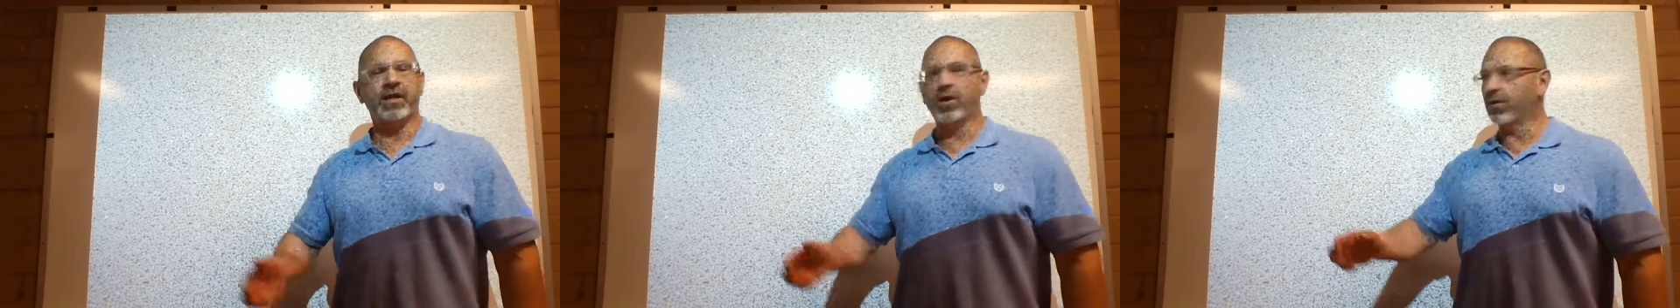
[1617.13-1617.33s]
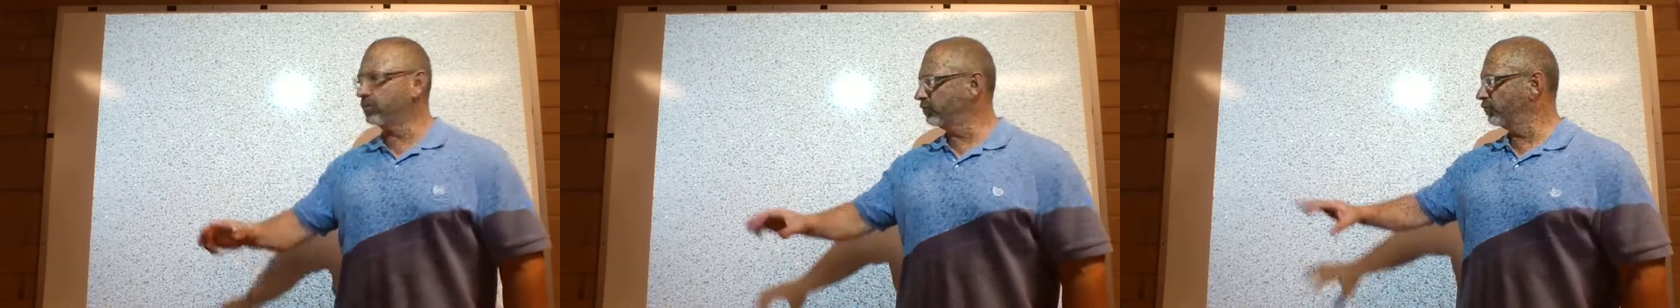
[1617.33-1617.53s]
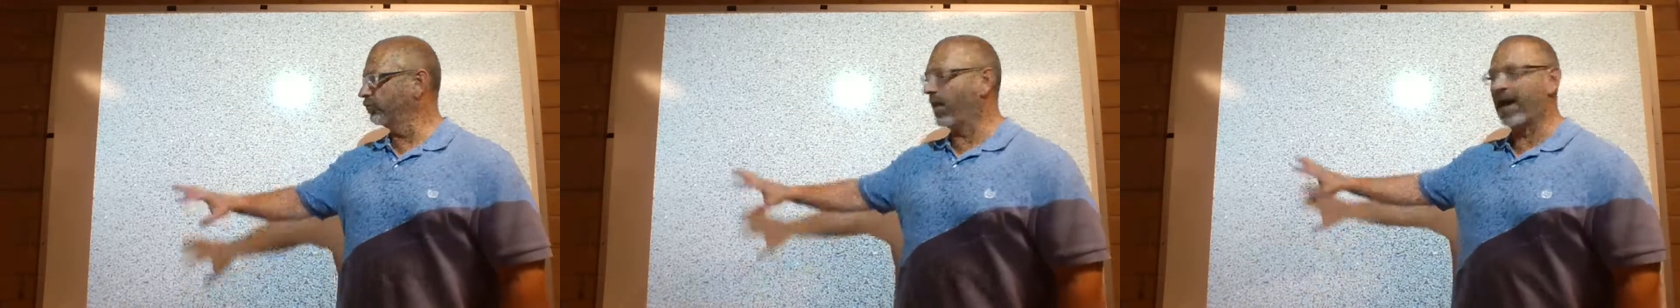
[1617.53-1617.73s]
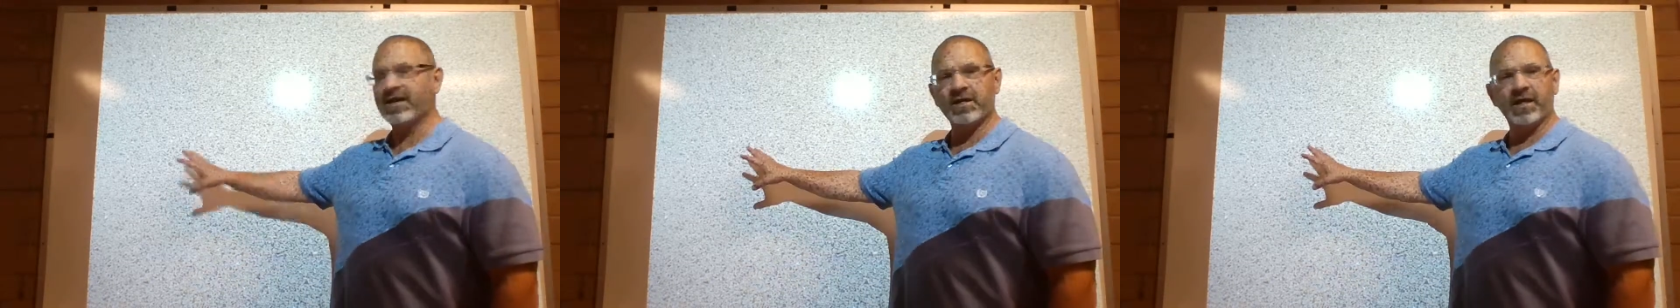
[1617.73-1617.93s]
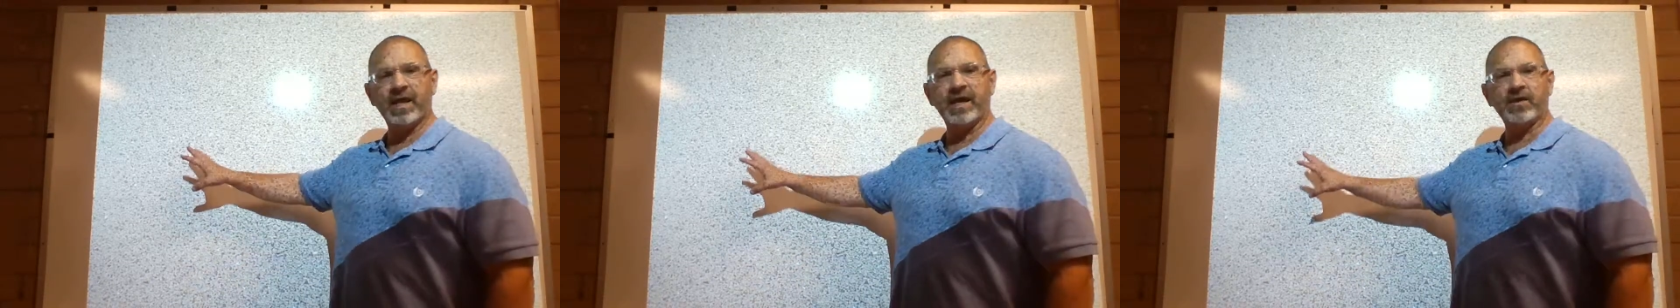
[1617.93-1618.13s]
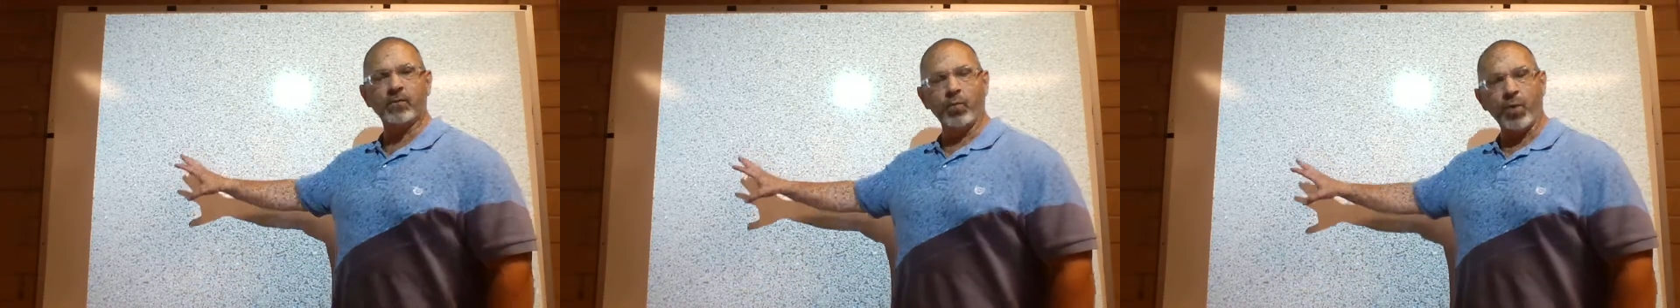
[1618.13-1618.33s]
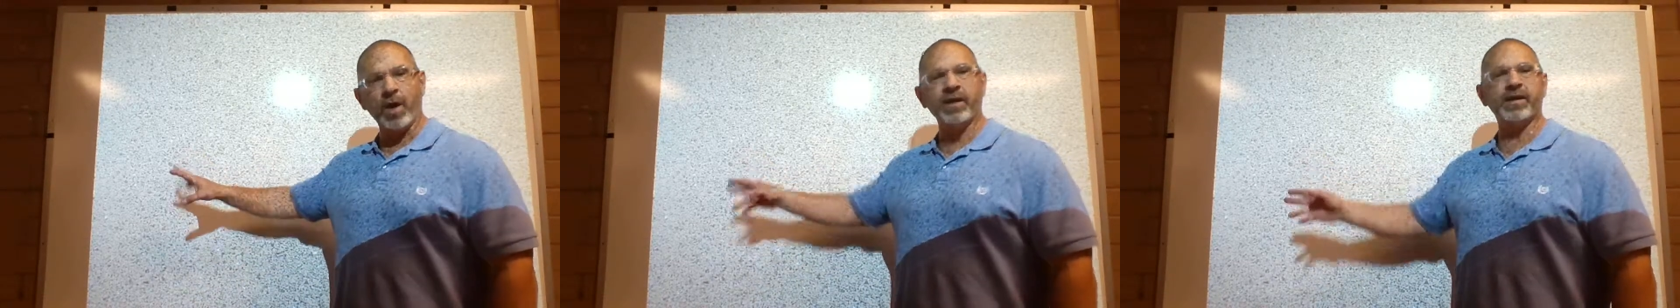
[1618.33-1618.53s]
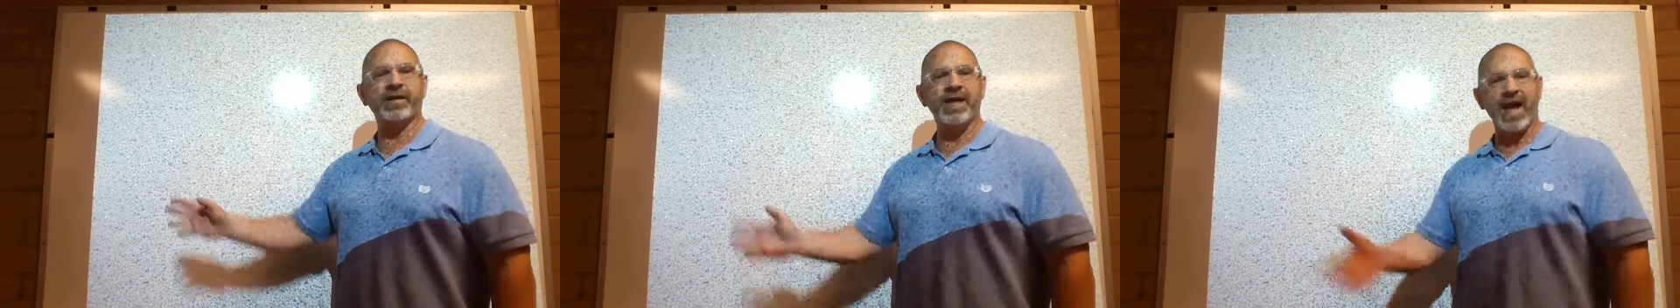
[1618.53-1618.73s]
don't regulate in
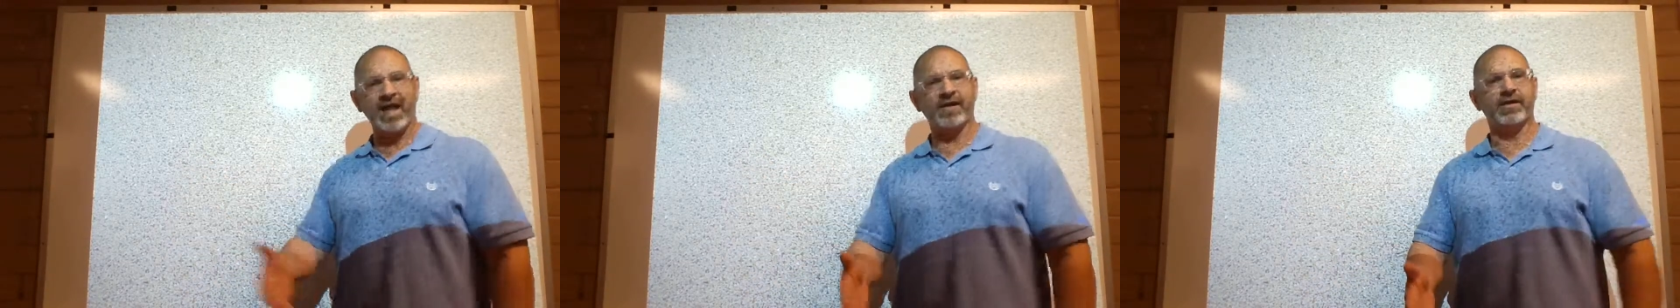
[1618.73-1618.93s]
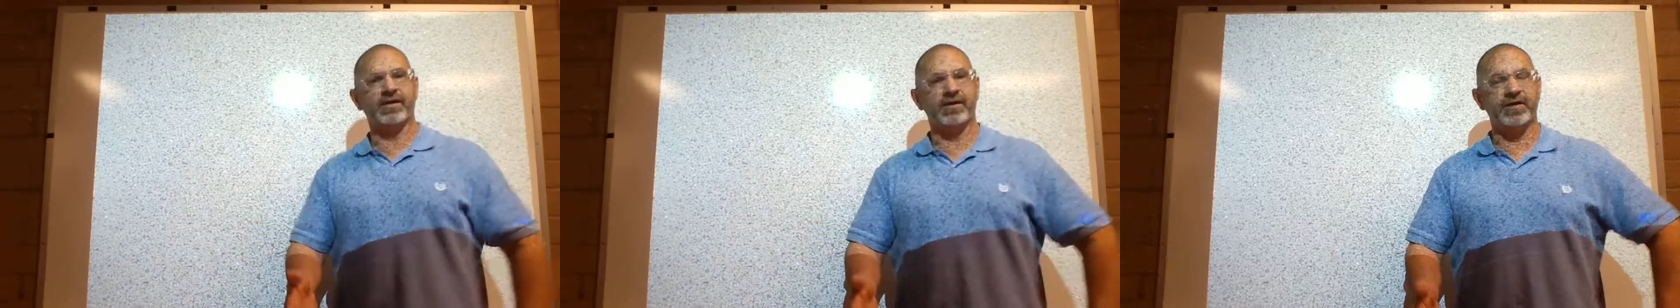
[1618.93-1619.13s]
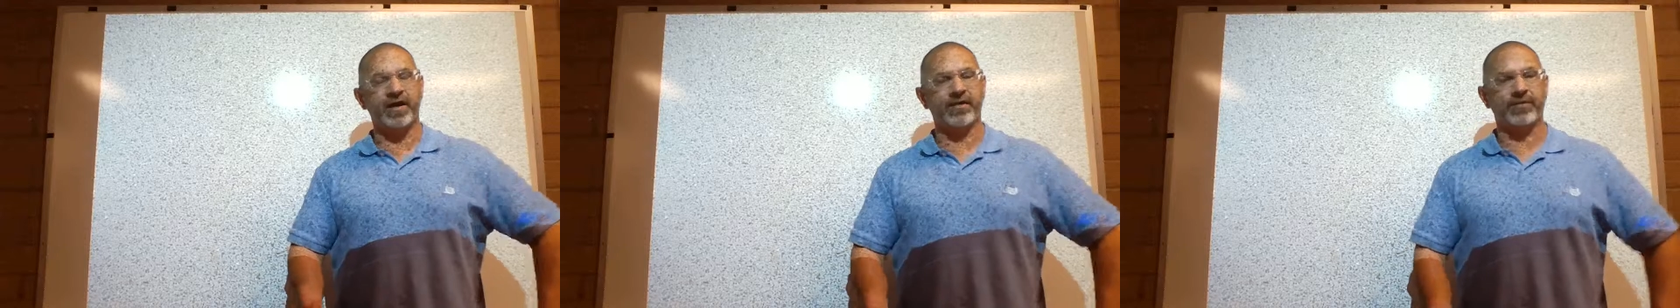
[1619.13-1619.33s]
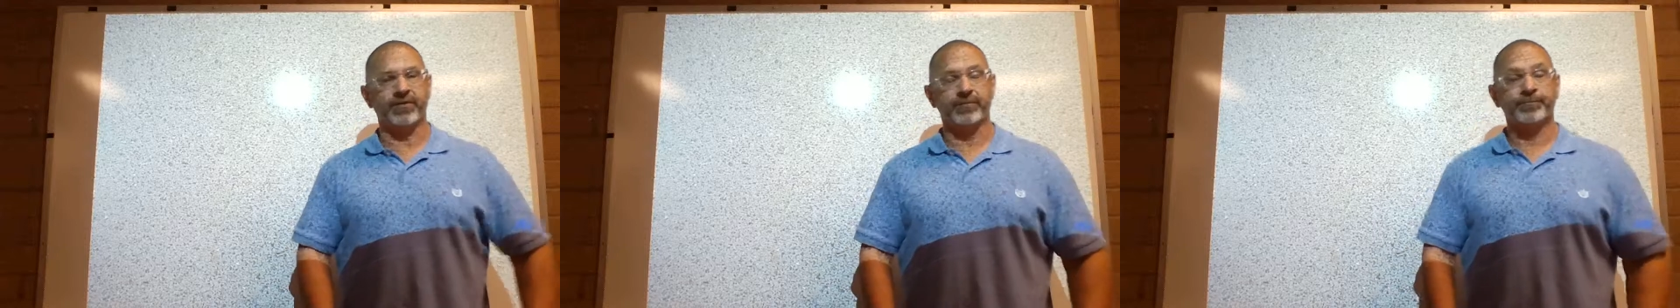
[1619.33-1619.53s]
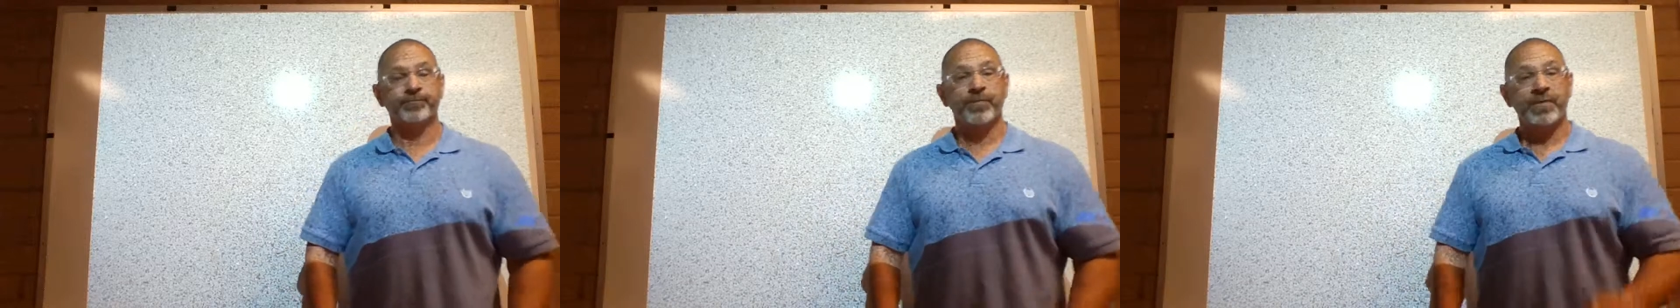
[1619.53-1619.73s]
one and not in another.